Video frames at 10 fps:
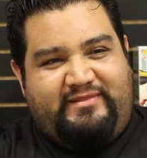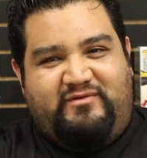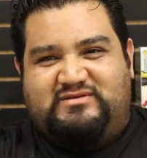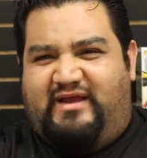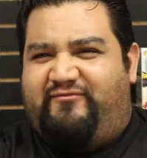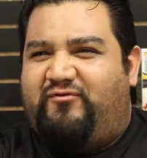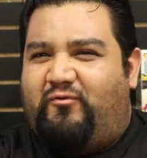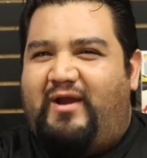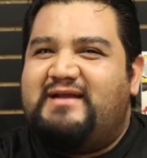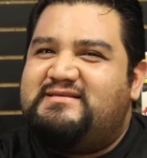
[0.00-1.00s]
think it was like
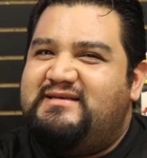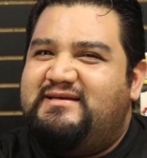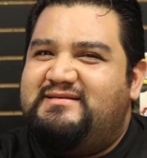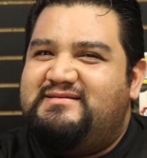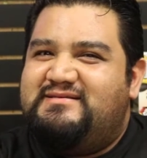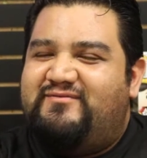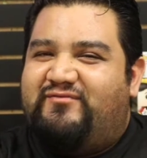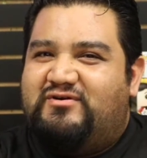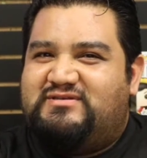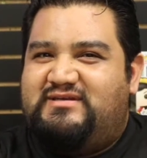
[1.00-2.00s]
Phyrexians
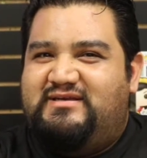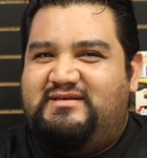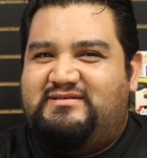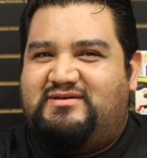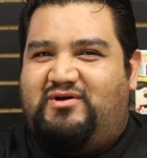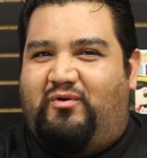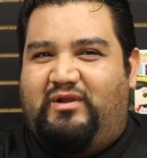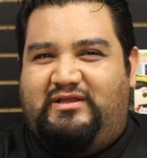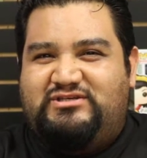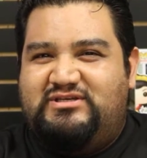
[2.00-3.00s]
versus
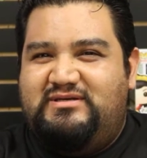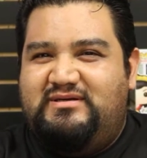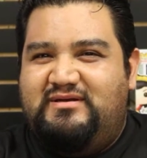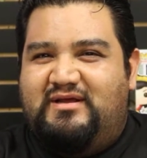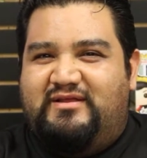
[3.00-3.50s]
Coalition.